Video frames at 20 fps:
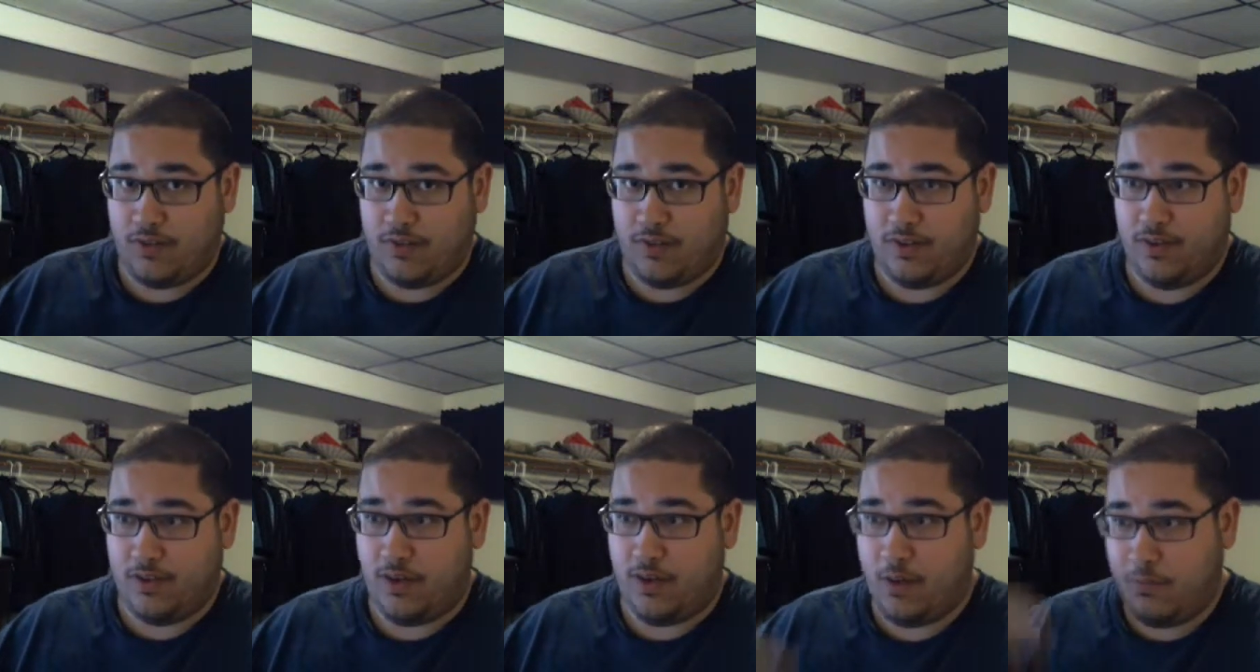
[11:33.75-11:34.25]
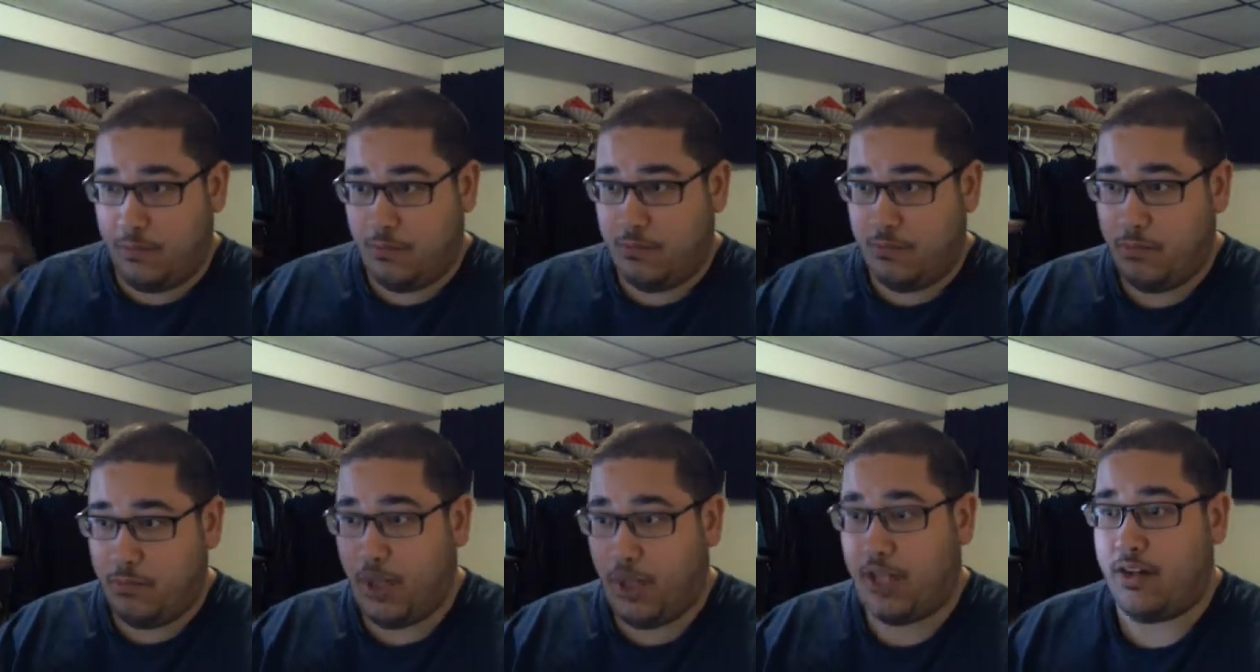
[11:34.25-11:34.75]
So I'm
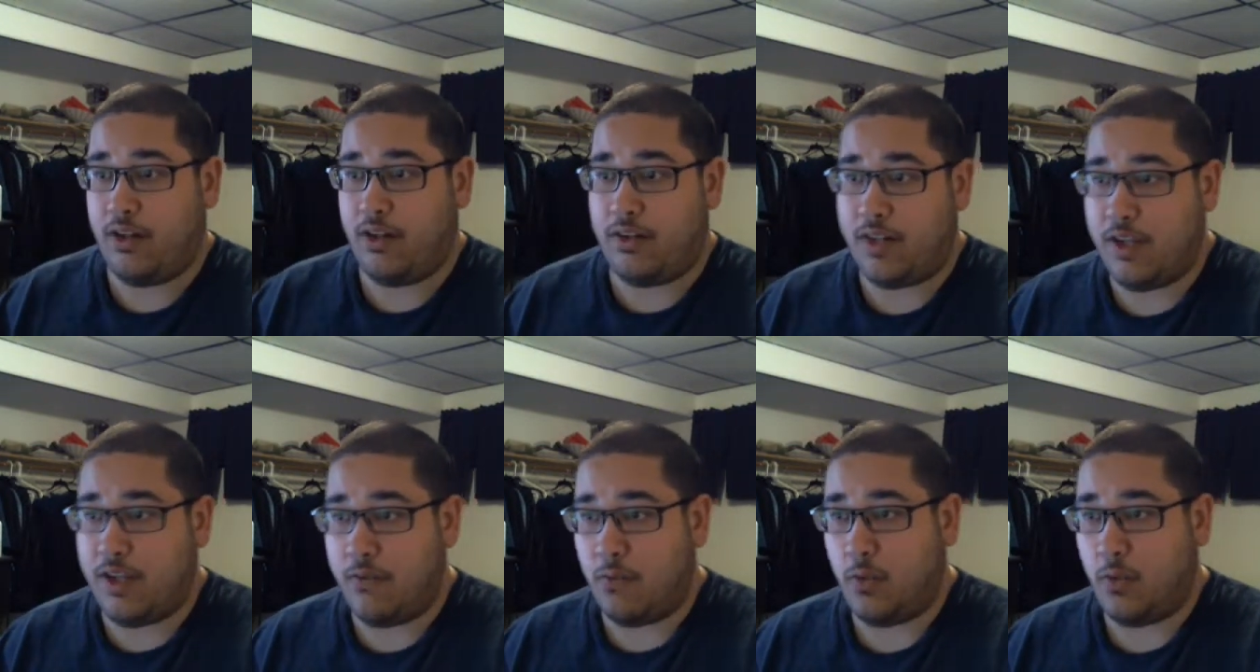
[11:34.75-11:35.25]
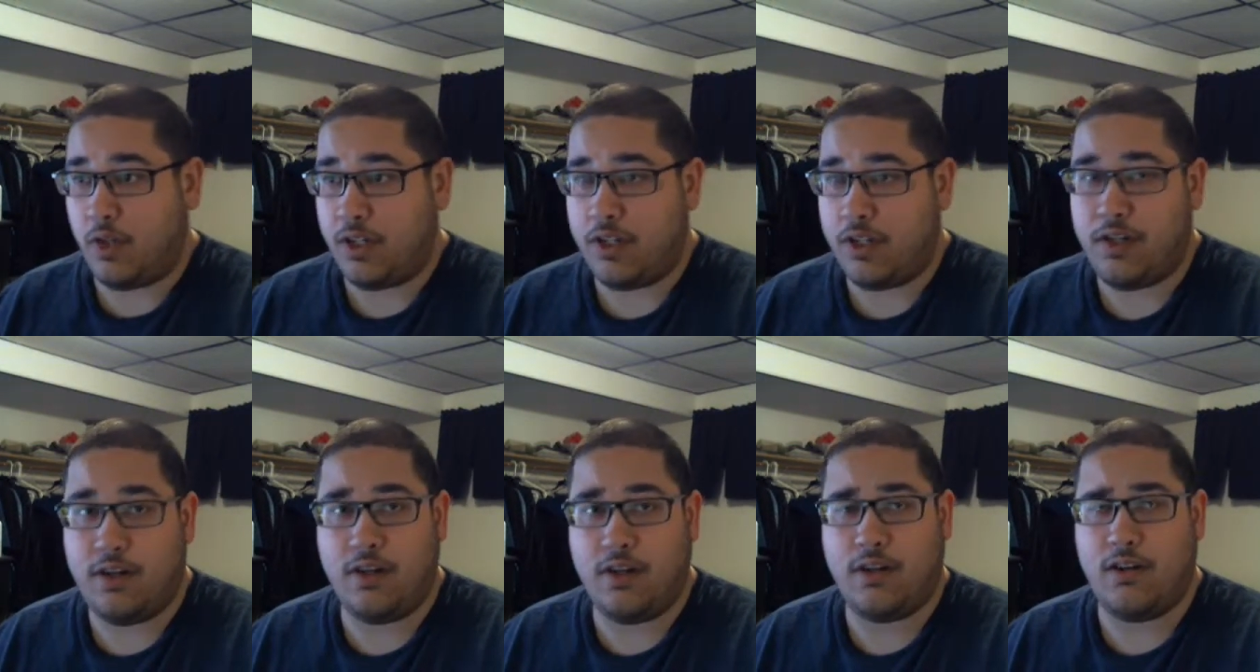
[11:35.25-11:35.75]
planning on getting one
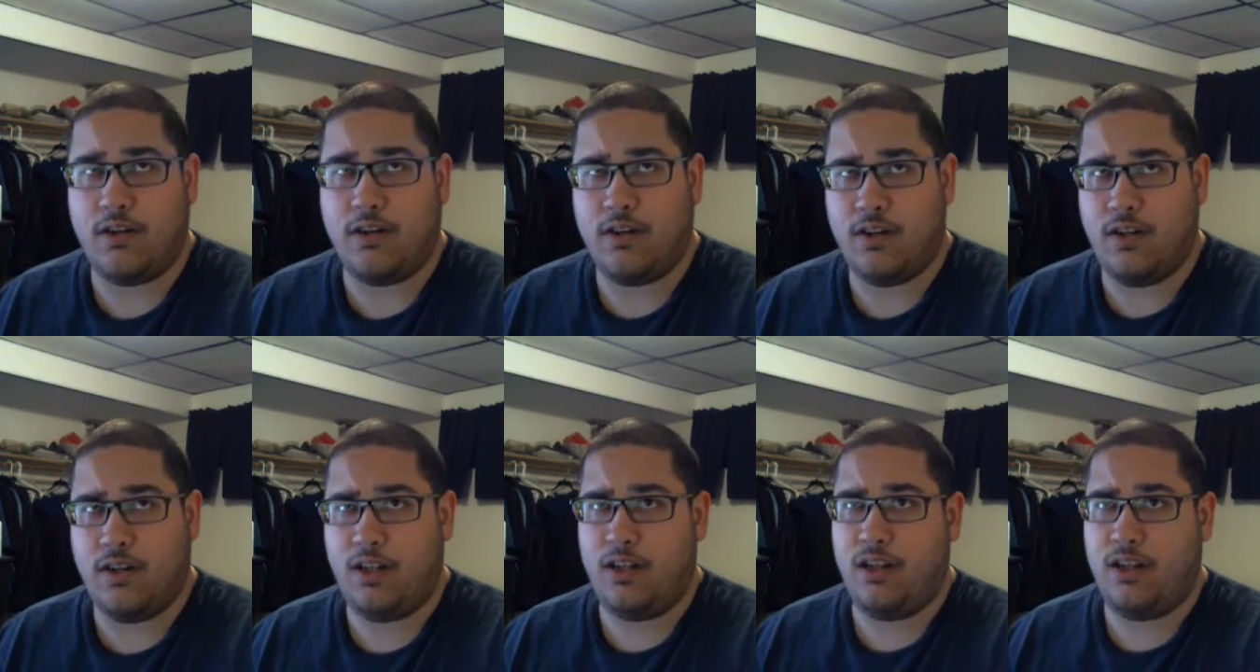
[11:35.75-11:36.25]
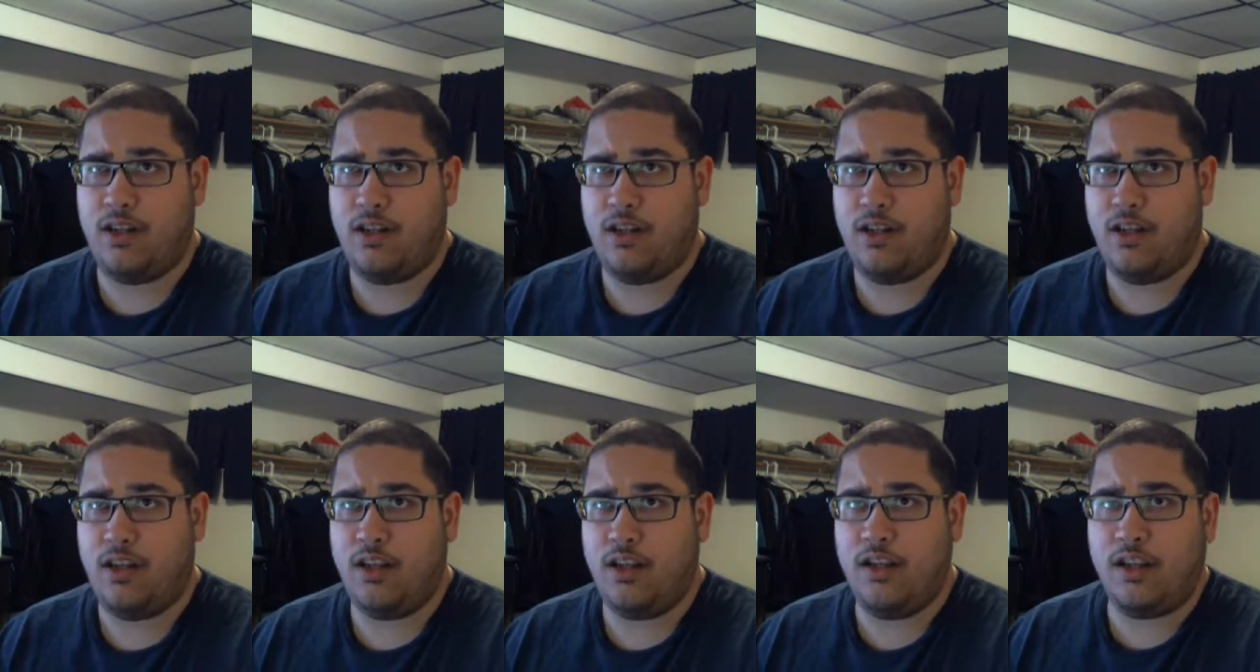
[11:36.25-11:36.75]
here, and
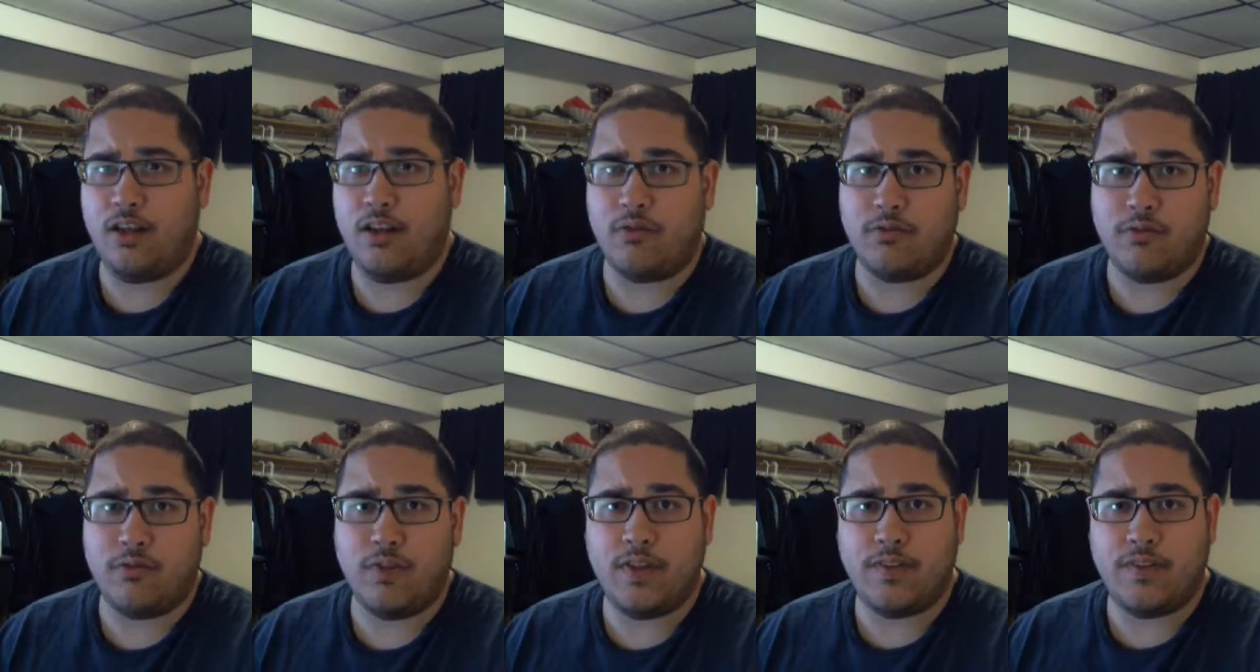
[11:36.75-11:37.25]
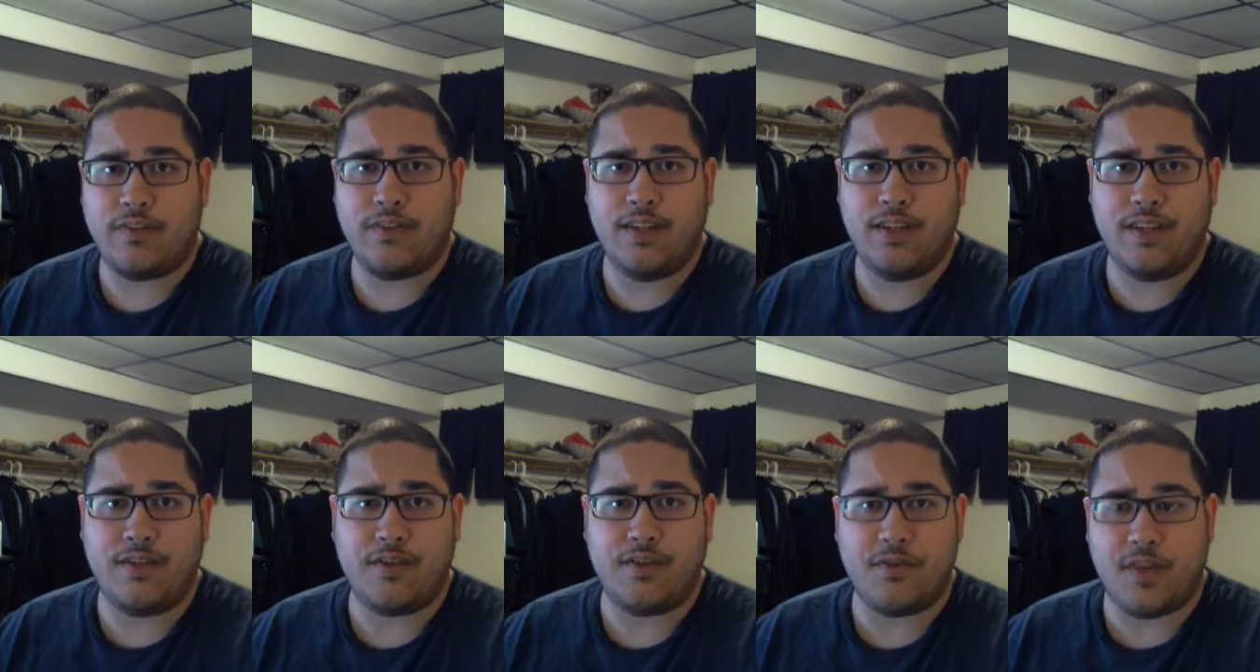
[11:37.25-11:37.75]
you know, in,
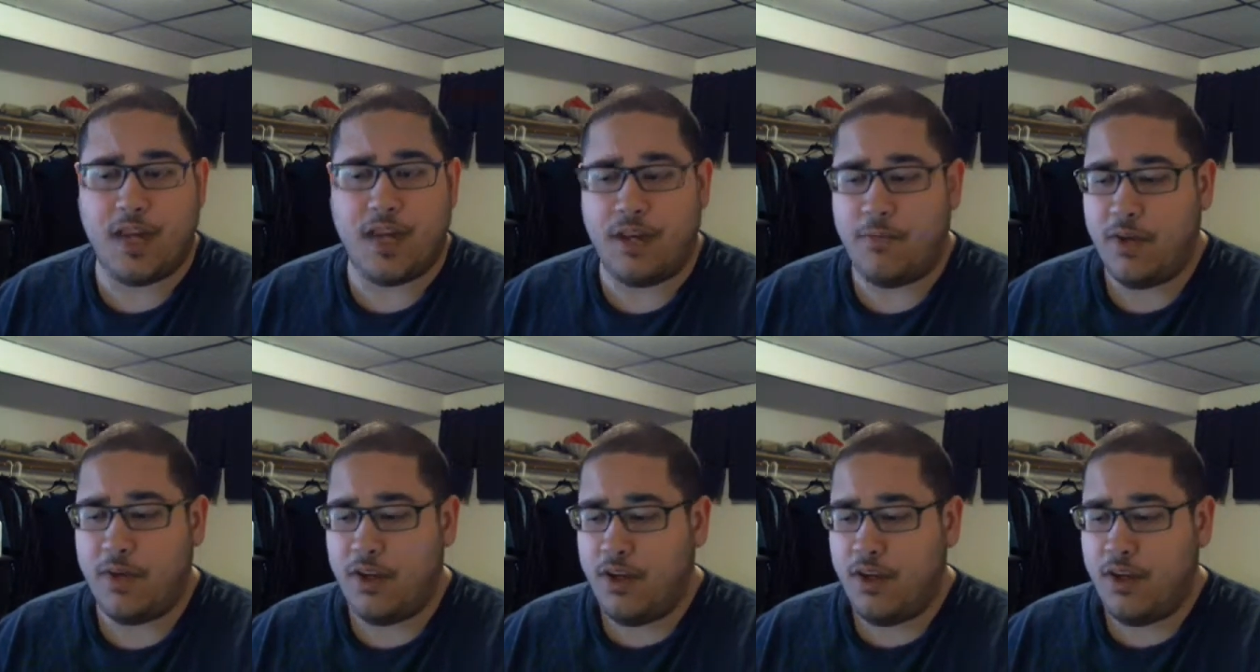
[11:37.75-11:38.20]
in due time.